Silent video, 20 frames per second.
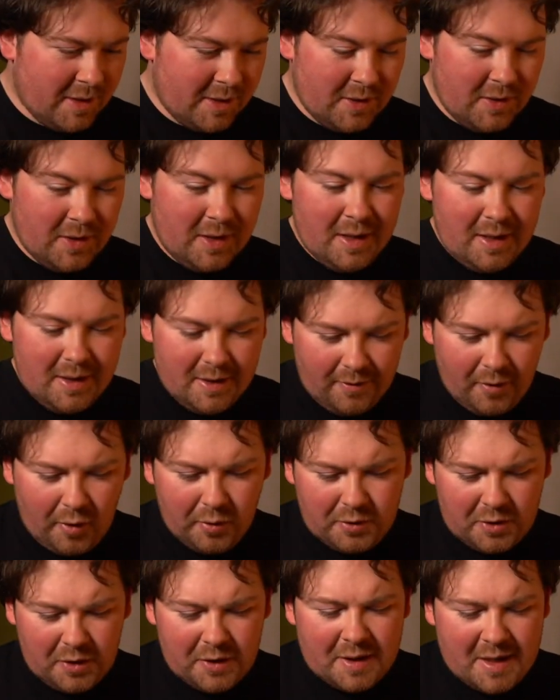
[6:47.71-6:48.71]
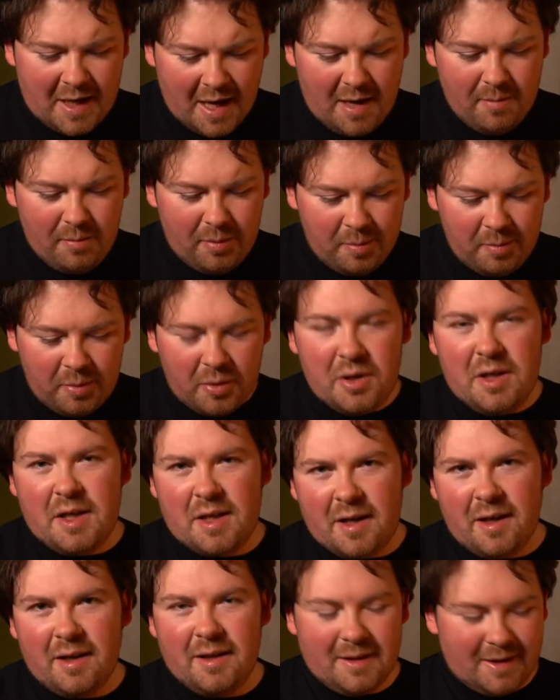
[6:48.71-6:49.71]
So I've always got the tape
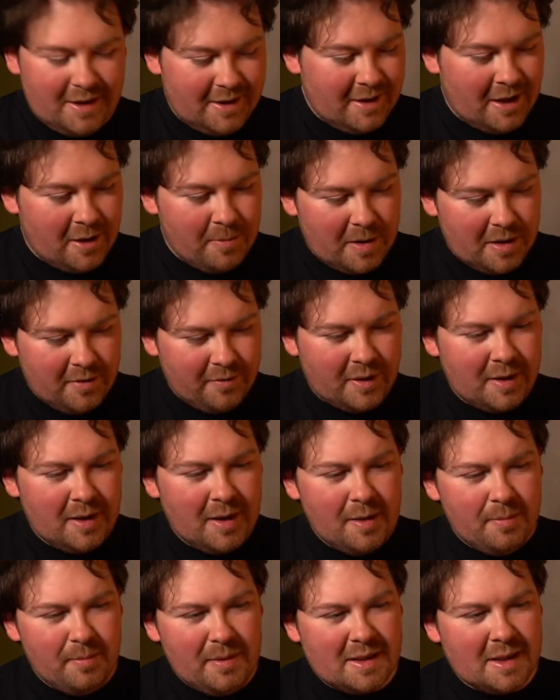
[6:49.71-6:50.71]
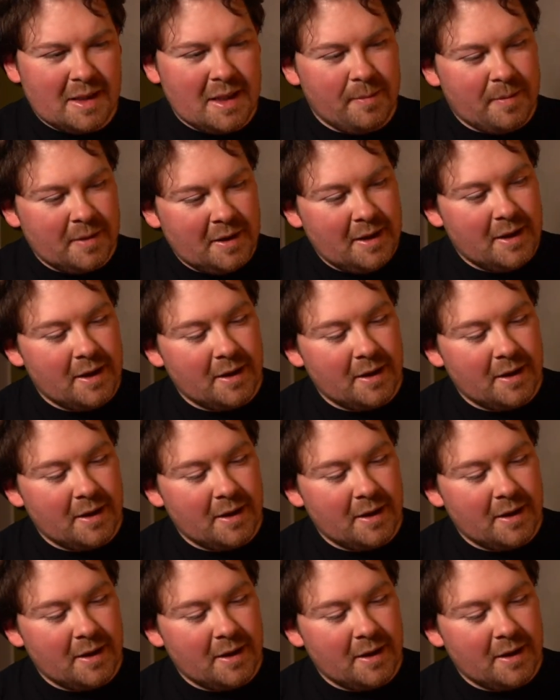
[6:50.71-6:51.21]
pre-cut and how many other bits of tape I need.